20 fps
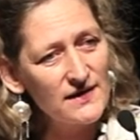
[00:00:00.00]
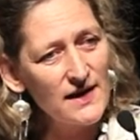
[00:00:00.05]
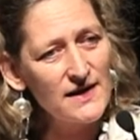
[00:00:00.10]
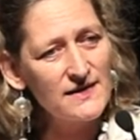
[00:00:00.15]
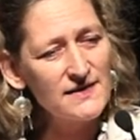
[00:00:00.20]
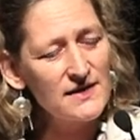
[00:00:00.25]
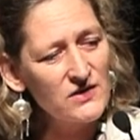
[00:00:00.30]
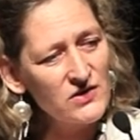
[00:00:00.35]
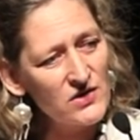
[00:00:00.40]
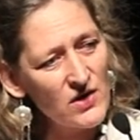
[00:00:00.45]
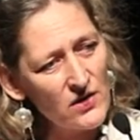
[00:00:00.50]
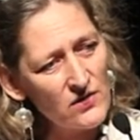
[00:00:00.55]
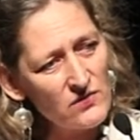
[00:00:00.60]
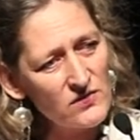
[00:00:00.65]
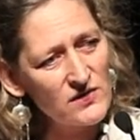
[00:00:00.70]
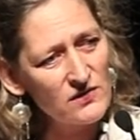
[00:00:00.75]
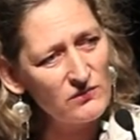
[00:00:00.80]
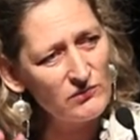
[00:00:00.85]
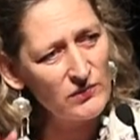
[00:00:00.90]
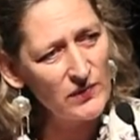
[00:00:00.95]
there's a
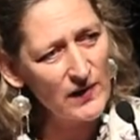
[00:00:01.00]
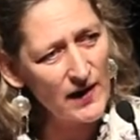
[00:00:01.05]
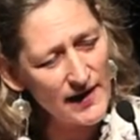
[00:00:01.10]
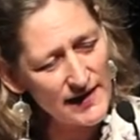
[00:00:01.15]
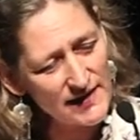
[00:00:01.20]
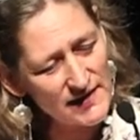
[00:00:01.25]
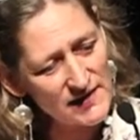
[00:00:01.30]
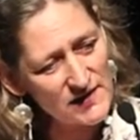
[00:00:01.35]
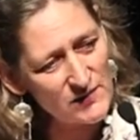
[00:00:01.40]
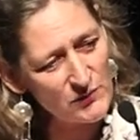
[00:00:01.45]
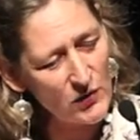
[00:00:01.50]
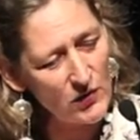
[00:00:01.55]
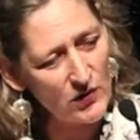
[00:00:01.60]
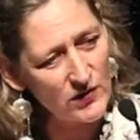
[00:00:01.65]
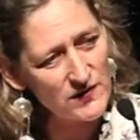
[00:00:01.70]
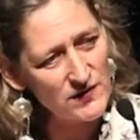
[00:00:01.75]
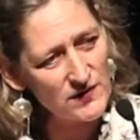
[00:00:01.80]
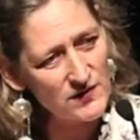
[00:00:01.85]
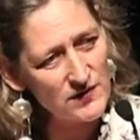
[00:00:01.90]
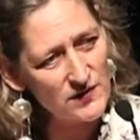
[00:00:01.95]
total blind
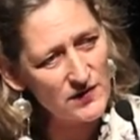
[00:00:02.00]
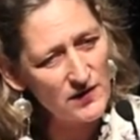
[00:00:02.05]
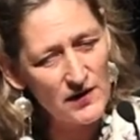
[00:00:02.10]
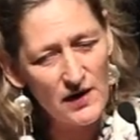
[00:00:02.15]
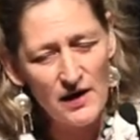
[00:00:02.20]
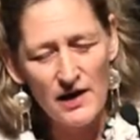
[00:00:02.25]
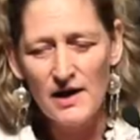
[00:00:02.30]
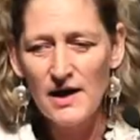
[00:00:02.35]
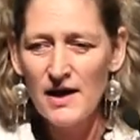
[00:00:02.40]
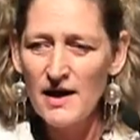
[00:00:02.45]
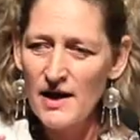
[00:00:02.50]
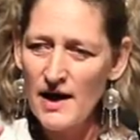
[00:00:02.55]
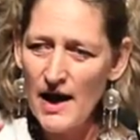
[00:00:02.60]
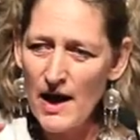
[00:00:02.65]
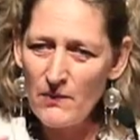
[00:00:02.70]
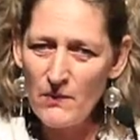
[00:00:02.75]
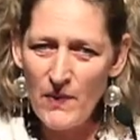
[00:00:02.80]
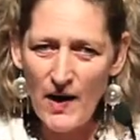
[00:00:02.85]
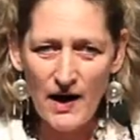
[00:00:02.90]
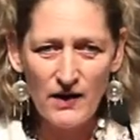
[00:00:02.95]
spot
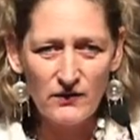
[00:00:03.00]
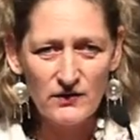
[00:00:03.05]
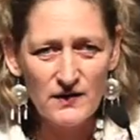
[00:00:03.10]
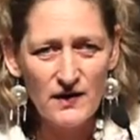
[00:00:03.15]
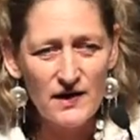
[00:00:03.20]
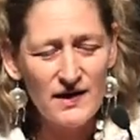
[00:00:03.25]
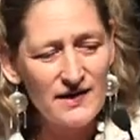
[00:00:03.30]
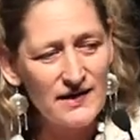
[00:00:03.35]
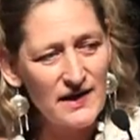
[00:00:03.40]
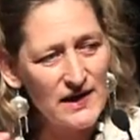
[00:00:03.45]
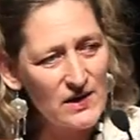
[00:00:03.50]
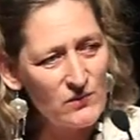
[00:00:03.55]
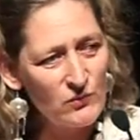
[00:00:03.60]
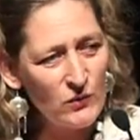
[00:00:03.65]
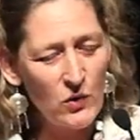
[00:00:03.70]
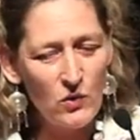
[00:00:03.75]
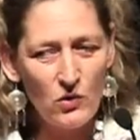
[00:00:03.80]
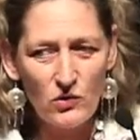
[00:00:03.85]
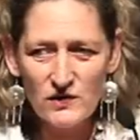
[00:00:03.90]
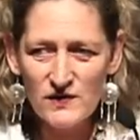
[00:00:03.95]
about the
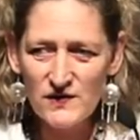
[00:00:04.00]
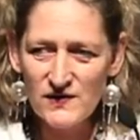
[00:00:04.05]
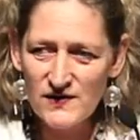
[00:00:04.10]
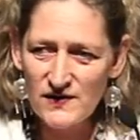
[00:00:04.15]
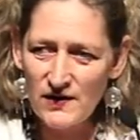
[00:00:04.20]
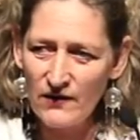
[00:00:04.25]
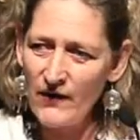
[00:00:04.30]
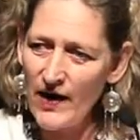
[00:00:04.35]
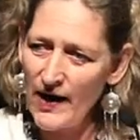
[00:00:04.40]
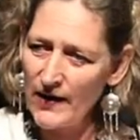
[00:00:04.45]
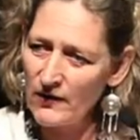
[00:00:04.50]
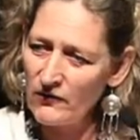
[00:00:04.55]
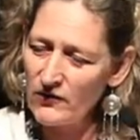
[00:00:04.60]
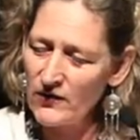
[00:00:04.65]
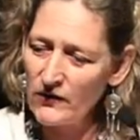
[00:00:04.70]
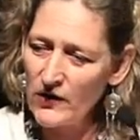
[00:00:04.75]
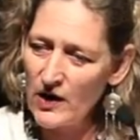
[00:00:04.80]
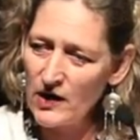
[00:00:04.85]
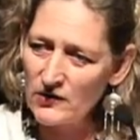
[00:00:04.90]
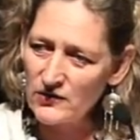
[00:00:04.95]
importance of
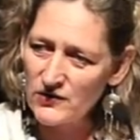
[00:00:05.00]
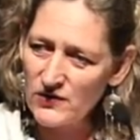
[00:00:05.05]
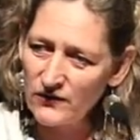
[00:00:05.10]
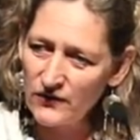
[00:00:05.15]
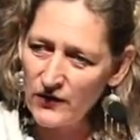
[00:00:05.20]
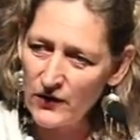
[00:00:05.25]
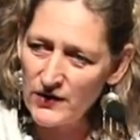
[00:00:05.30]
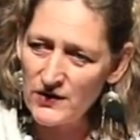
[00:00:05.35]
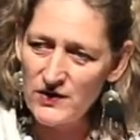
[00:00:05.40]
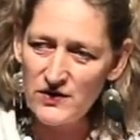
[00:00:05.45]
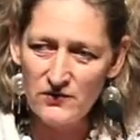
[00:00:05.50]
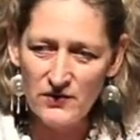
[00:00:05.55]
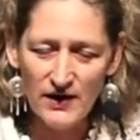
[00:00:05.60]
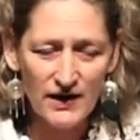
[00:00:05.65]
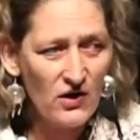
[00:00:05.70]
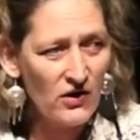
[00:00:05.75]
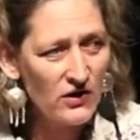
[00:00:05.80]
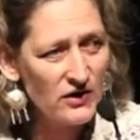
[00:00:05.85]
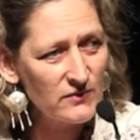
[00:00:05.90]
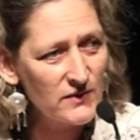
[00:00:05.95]
agriculture for a new
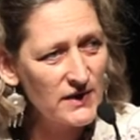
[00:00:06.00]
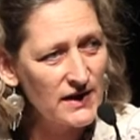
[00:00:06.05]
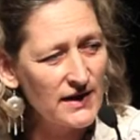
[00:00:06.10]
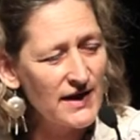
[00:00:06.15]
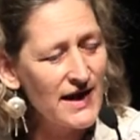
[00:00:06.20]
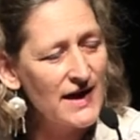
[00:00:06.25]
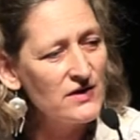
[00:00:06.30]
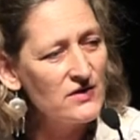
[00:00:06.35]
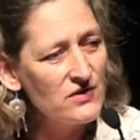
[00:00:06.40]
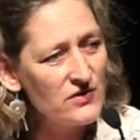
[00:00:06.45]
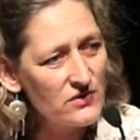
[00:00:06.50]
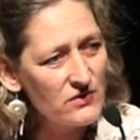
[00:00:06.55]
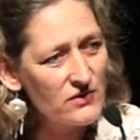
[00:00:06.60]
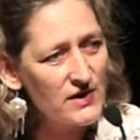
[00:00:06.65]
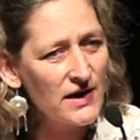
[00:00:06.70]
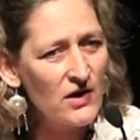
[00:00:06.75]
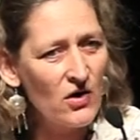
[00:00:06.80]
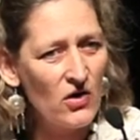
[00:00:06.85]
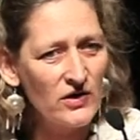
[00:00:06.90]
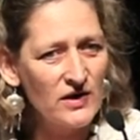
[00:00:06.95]
economy. A new
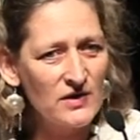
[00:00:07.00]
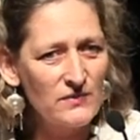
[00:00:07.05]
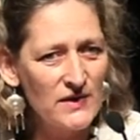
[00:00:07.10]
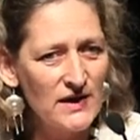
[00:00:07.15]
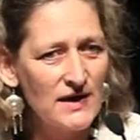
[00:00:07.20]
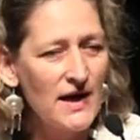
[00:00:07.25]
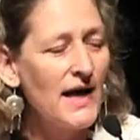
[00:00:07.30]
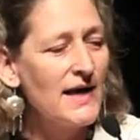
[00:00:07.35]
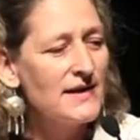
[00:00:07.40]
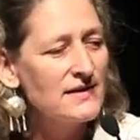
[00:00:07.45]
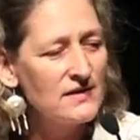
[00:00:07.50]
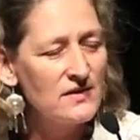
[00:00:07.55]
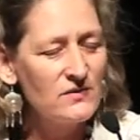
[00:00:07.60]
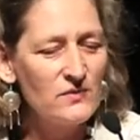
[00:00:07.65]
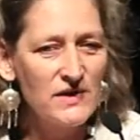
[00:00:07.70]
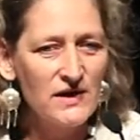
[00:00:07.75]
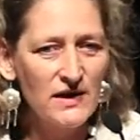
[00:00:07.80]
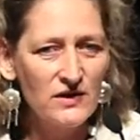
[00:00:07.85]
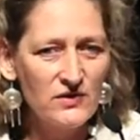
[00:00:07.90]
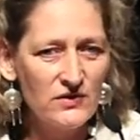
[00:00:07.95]
economy has to
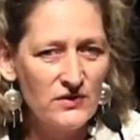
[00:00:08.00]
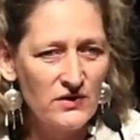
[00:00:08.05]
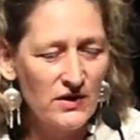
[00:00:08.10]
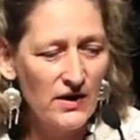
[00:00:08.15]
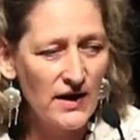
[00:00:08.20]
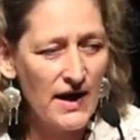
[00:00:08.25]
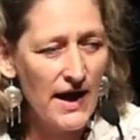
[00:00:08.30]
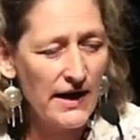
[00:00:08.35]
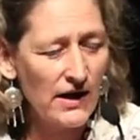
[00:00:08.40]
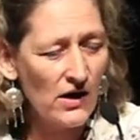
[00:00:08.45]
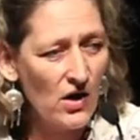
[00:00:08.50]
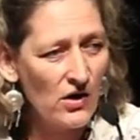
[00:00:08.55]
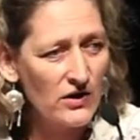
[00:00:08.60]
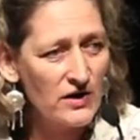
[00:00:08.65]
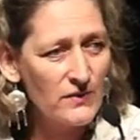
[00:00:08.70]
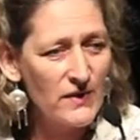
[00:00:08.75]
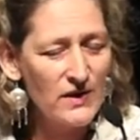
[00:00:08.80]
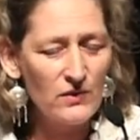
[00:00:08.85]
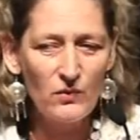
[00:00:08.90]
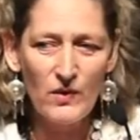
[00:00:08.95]
be a new
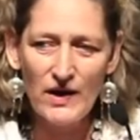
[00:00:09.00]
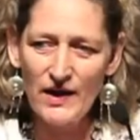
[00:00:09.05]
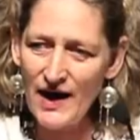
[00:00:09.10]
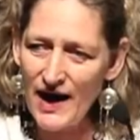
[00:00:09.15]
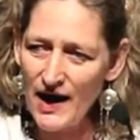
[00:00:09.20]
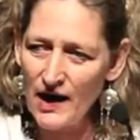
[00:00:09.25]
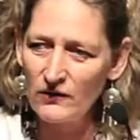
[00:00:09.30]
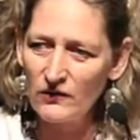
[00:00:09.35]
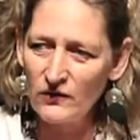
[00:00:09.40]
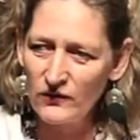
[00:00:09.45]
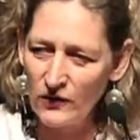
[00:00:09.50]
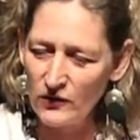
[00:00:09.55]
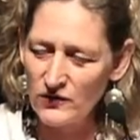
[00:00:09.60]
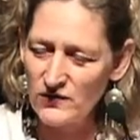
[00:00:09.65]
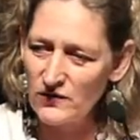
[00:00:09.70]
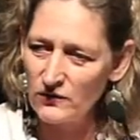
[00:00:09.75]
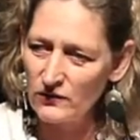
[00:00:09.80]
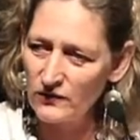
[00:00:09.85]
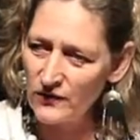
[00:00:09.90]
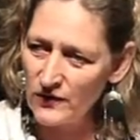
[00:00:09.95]
economy without
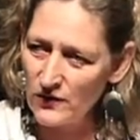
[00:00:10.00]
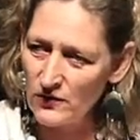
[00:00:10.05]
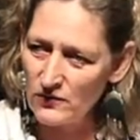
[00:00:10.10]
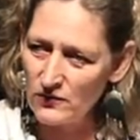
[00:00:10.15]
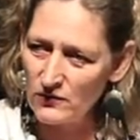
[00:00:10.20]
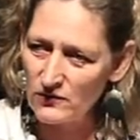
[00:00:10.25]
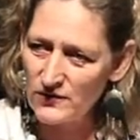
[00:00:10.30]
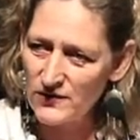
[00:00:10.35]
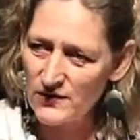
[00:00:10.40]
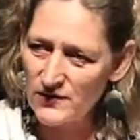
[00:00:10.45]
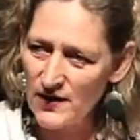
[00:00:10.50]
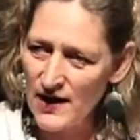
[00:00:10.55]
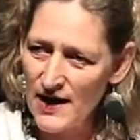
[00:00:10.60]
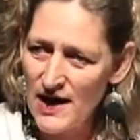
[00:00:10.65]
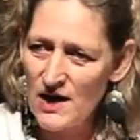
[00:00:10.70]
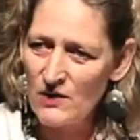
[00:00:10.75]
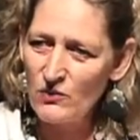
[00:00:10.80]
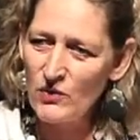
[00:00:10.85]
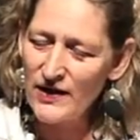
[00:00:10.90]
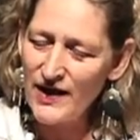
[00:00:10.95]
fossil fuels.
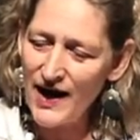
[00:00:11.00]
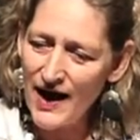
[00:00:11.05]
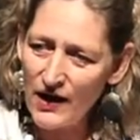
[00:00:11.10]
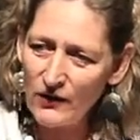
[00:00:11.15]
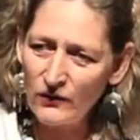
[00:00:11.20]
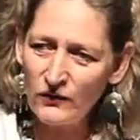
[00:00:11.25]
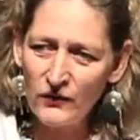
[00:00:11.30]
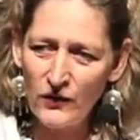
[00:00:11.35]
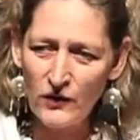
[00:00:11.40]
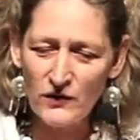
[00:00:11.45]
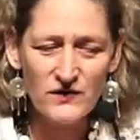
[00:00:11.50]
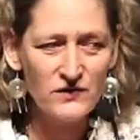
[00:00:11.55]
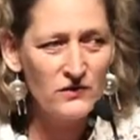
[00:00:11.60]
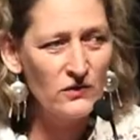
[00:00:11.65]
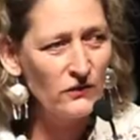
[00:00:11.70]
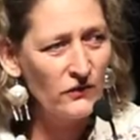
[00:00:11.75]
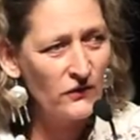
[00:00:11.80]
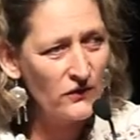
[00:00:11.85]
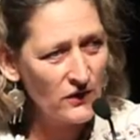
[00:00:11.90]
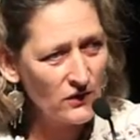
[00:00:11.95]
Without
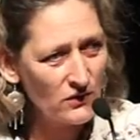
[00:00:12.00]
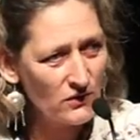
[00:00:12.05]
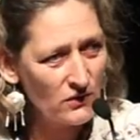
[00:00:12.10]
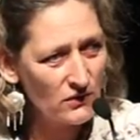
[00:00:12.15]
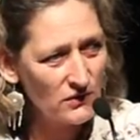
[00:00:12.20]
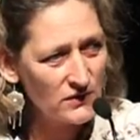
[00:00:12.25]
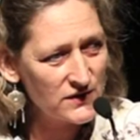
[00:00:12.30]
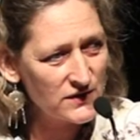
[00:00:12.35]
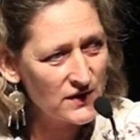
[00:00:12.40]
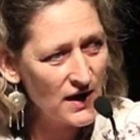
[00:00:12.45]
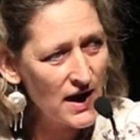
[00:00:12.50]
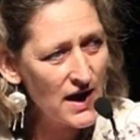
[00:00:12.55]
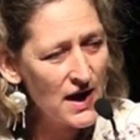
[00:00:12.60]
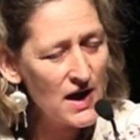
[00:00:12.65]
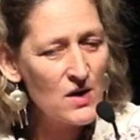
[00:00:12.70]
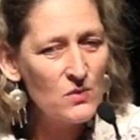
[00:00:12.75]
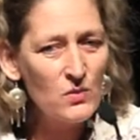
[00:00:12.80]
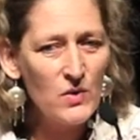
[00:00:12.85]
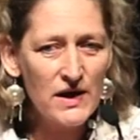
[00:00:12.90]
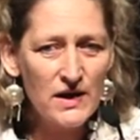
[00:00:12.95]
fossil fuels,
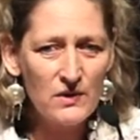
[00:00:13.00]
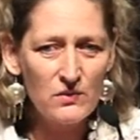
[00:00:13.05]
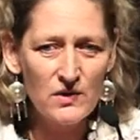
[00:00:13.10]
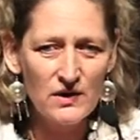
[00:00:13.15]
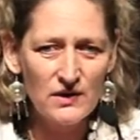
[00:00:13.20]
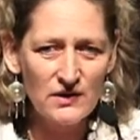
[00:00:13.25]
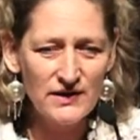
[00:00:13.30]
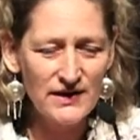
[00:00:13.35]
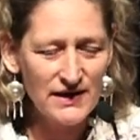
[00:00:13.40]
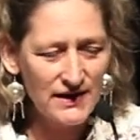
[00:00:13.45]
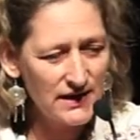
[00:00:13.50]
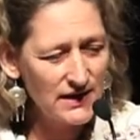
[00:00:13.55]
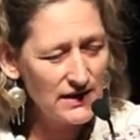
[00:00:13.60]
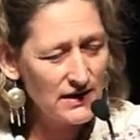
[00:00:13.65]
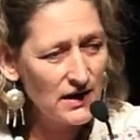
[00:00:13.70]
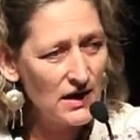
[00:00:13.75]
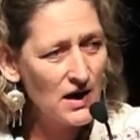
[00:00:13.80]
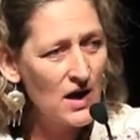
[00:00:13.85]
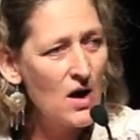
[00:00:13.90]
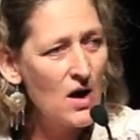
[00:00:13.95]
we will need